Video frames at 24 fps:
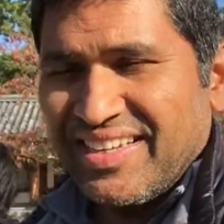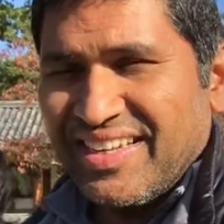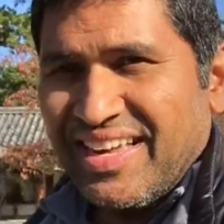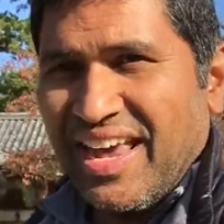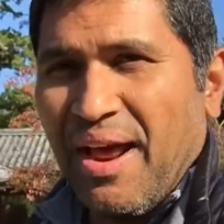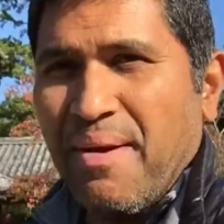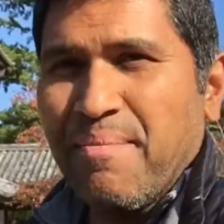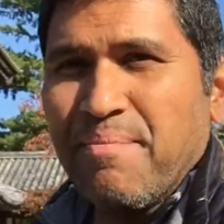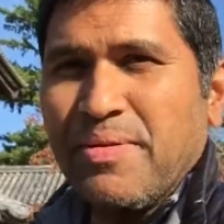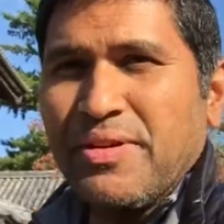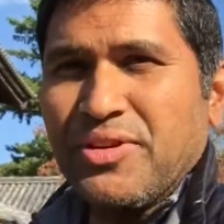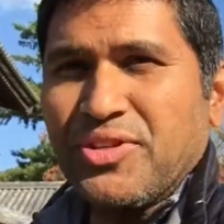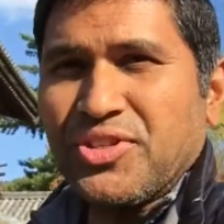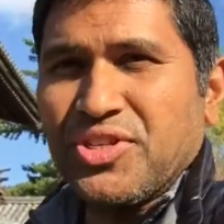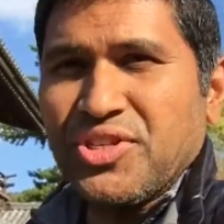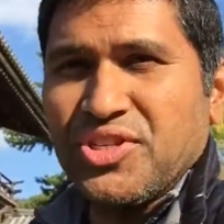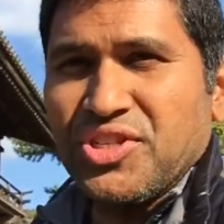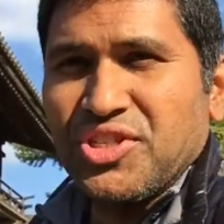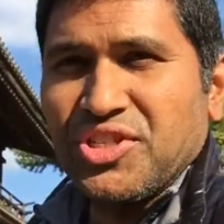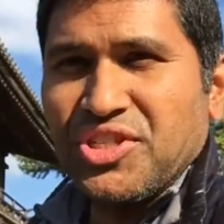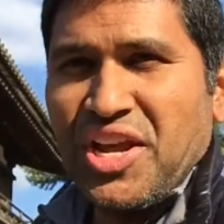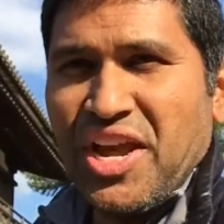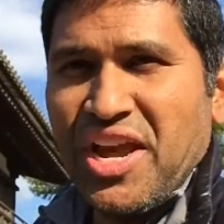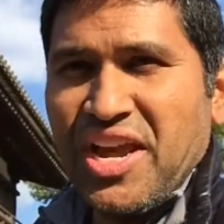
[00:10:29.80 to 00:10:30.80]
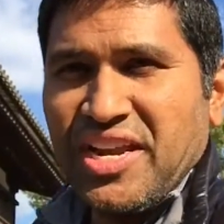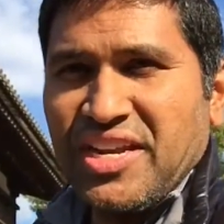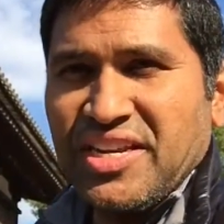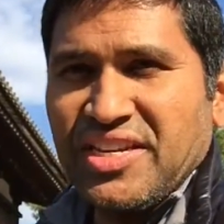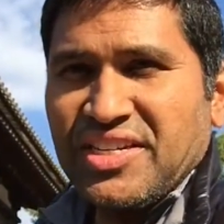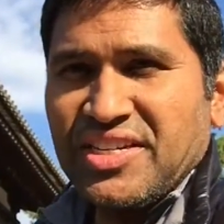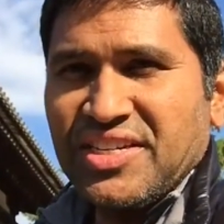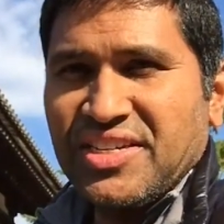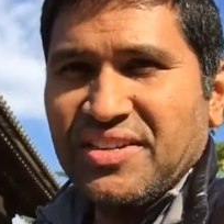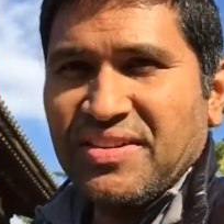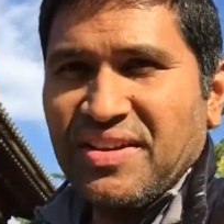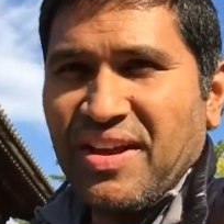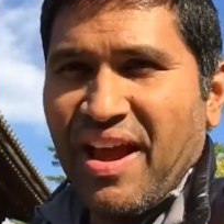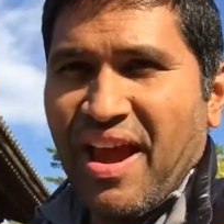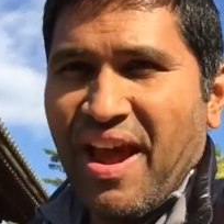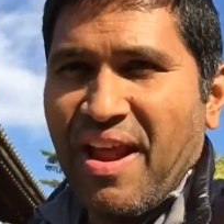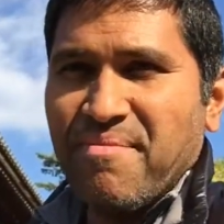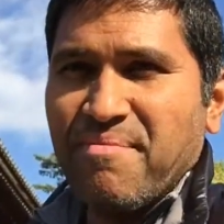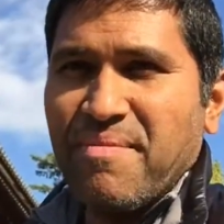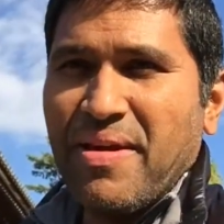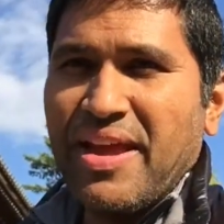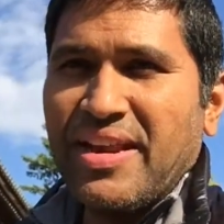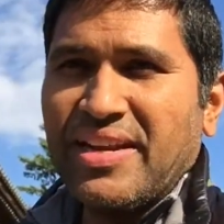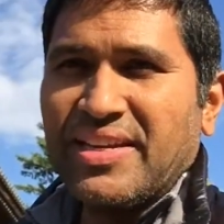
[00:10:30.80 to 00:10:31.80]
can be sustained
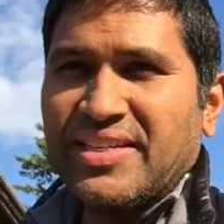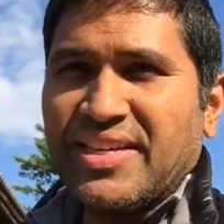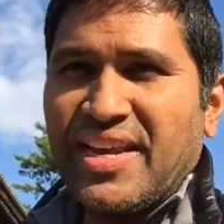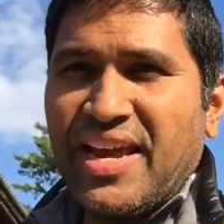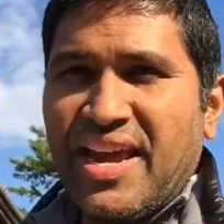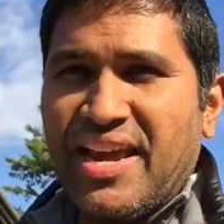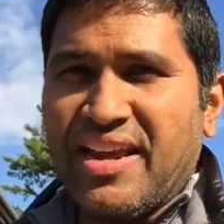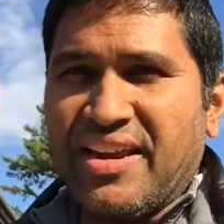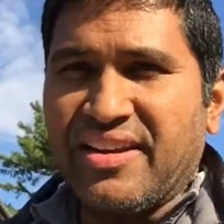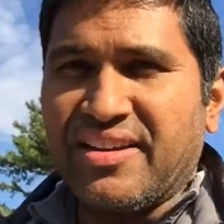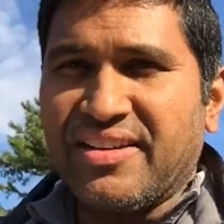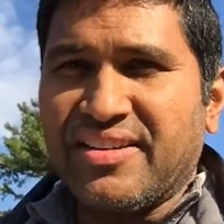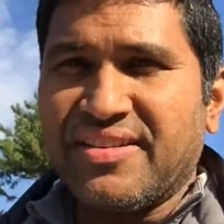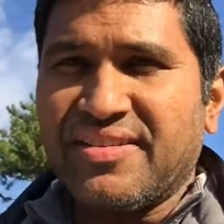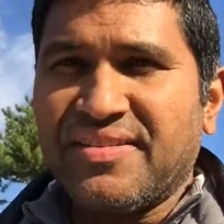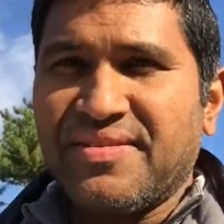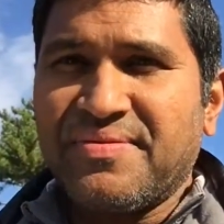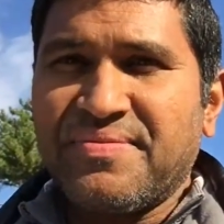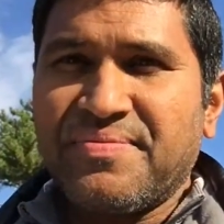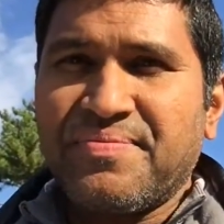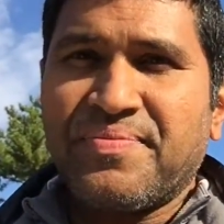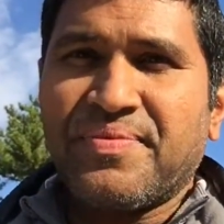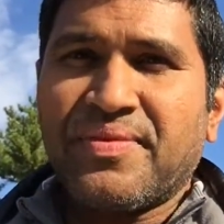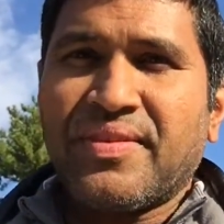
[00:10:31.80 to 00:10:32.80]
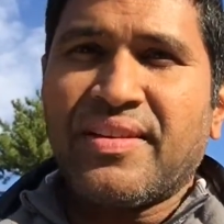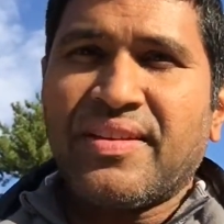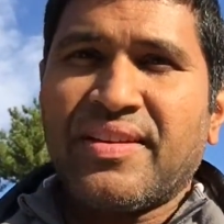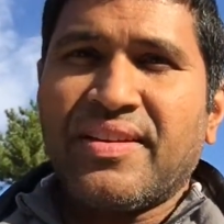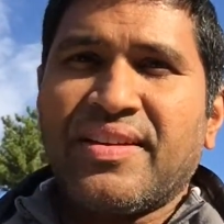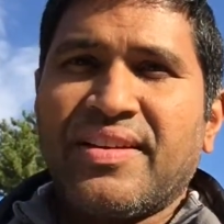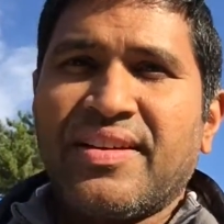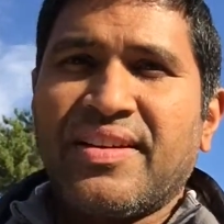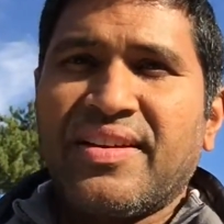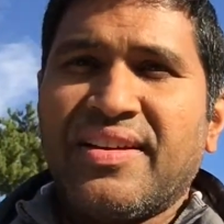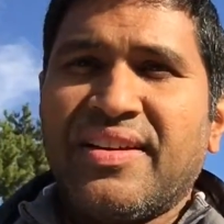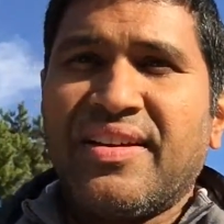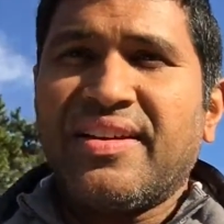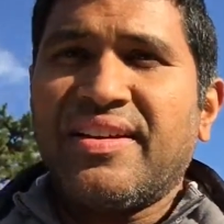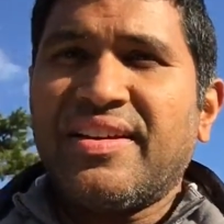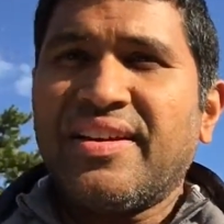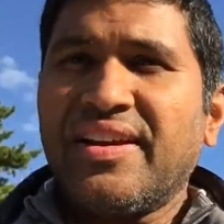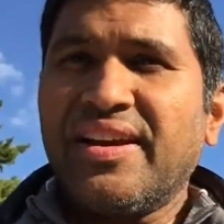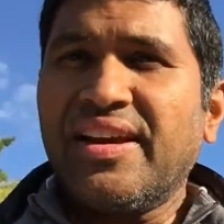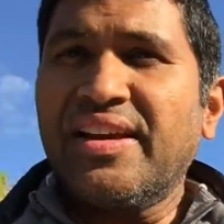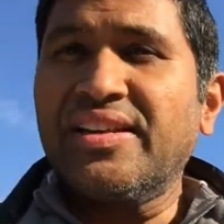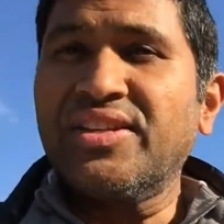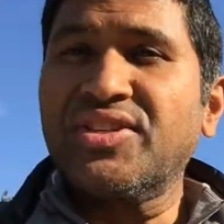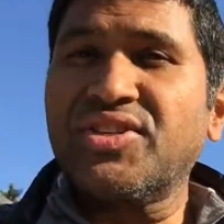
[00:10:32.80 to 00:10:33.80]
and maintained
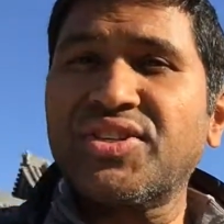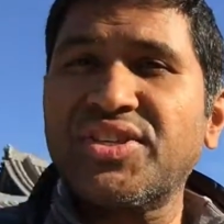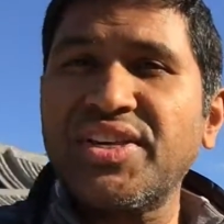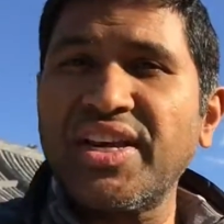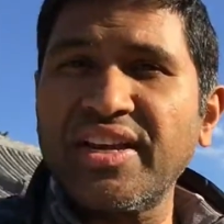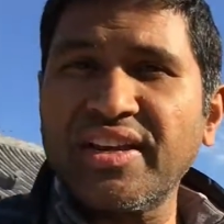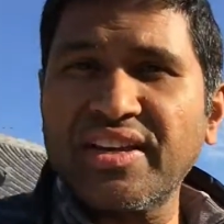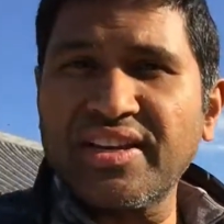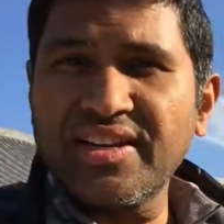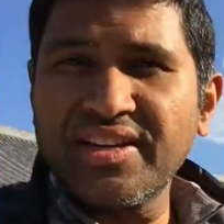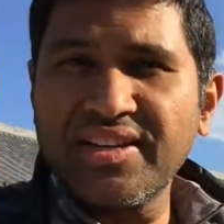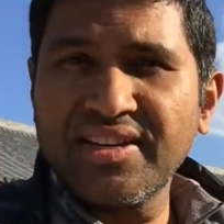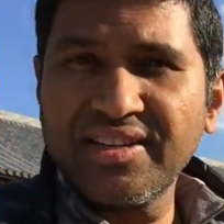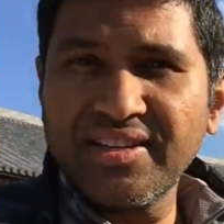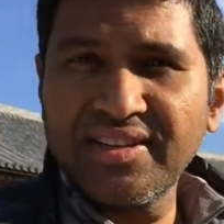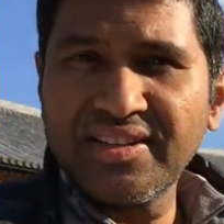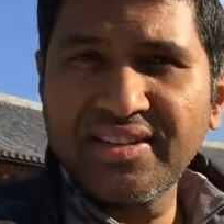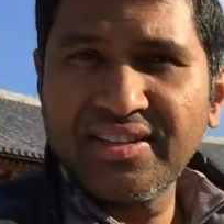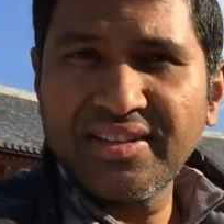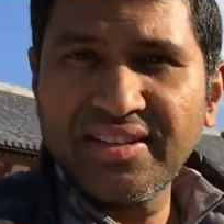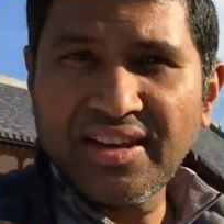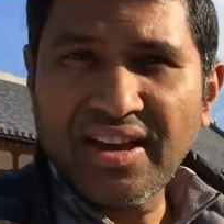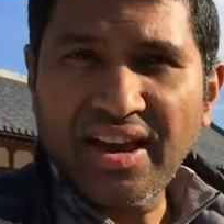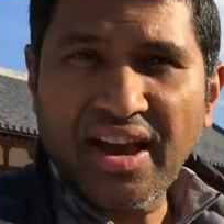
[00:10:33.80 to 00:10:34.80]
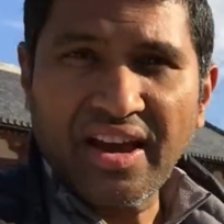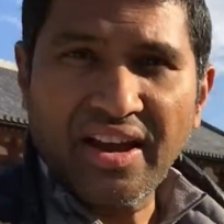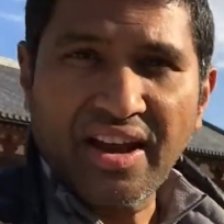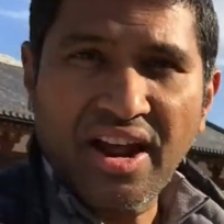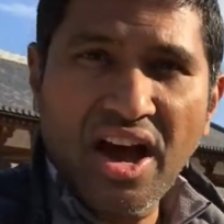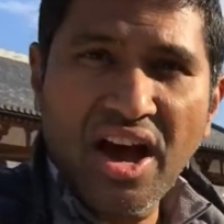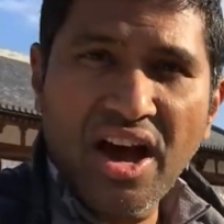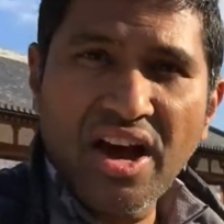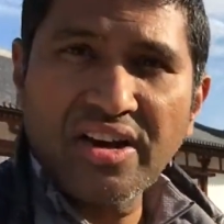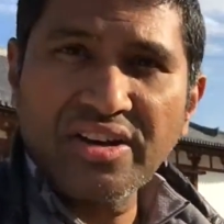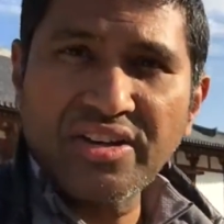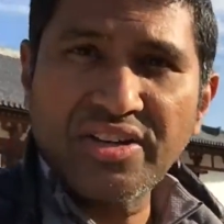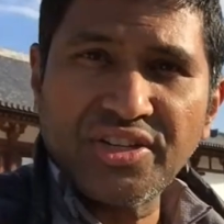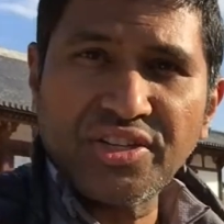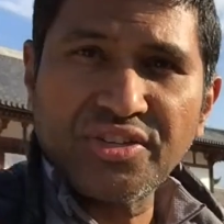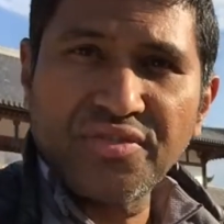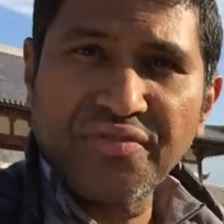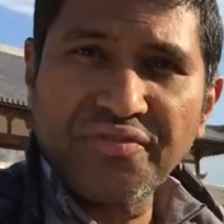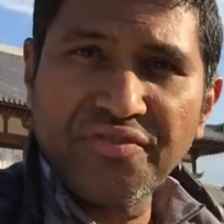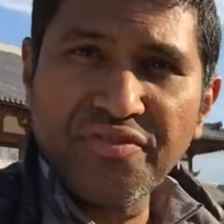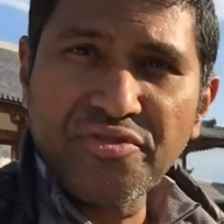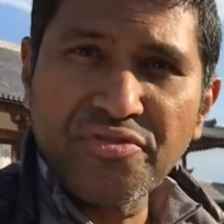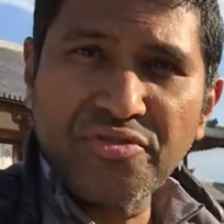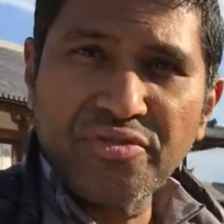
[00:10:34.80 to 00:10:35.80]
in sync and harness
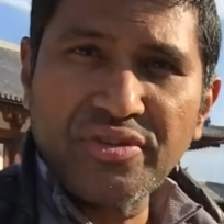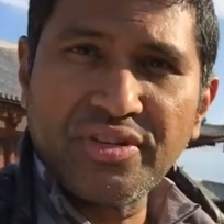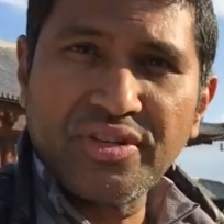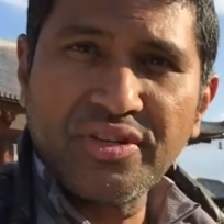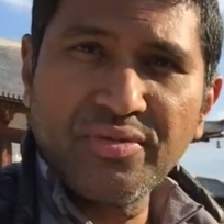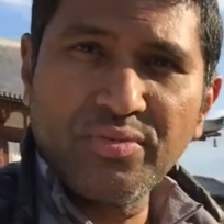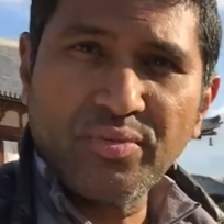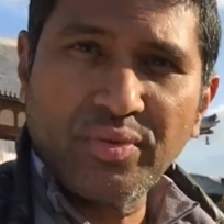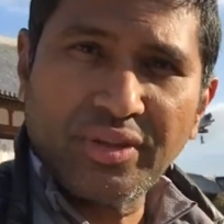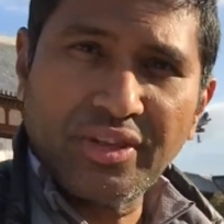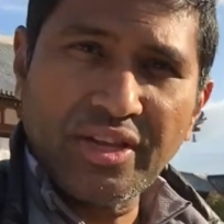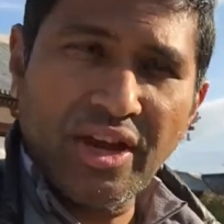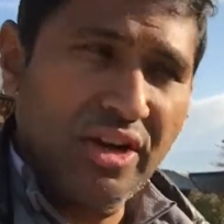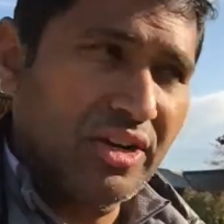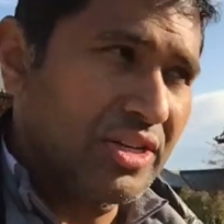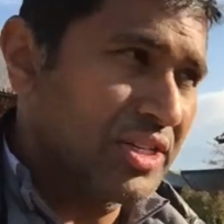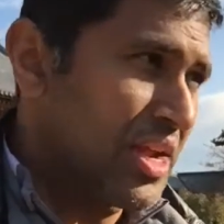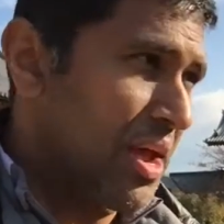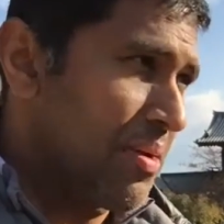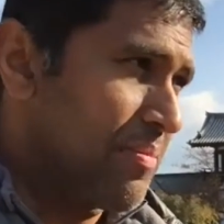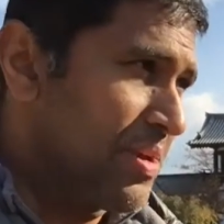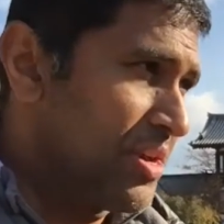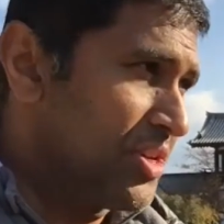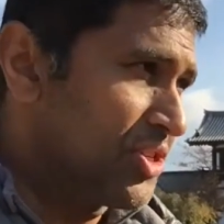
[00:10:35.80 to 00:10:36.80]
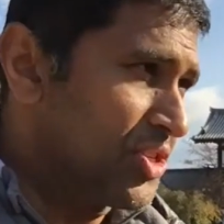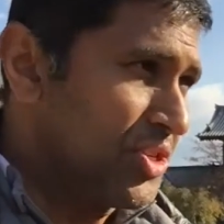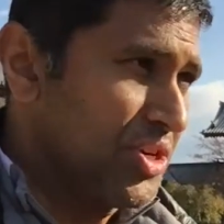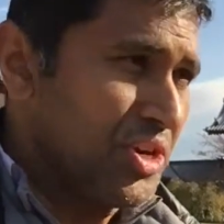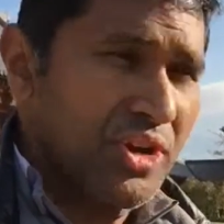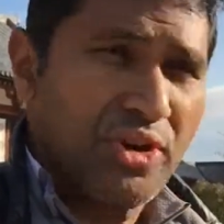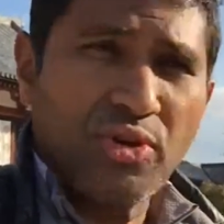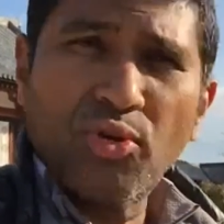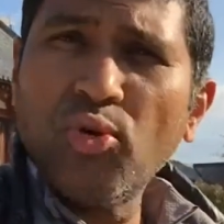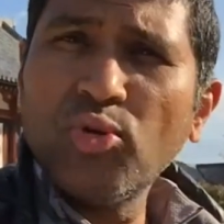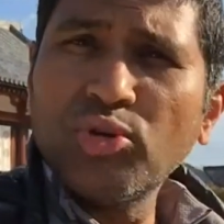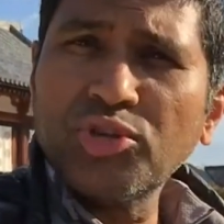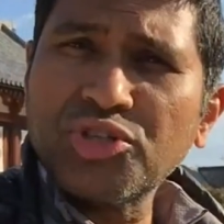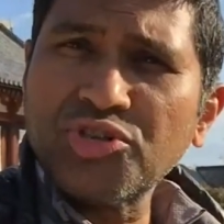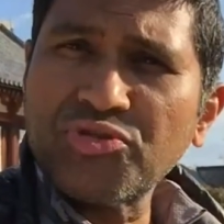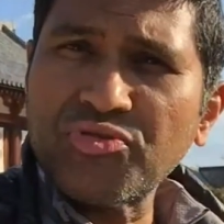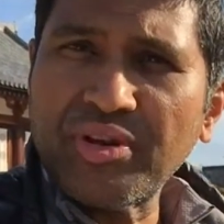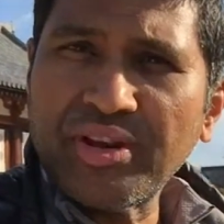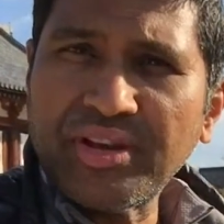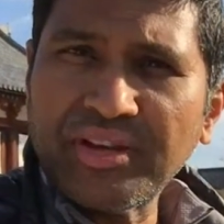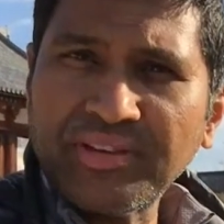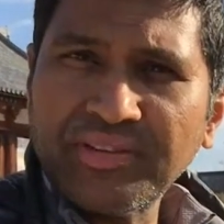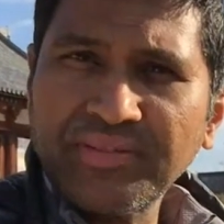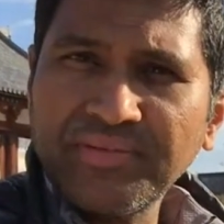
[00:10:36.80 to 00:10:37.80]
food without damaging and
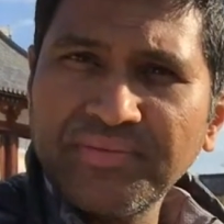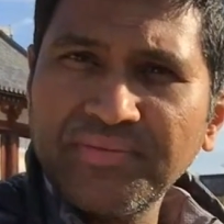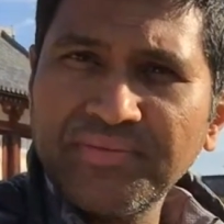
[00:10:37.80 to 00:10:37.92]
altering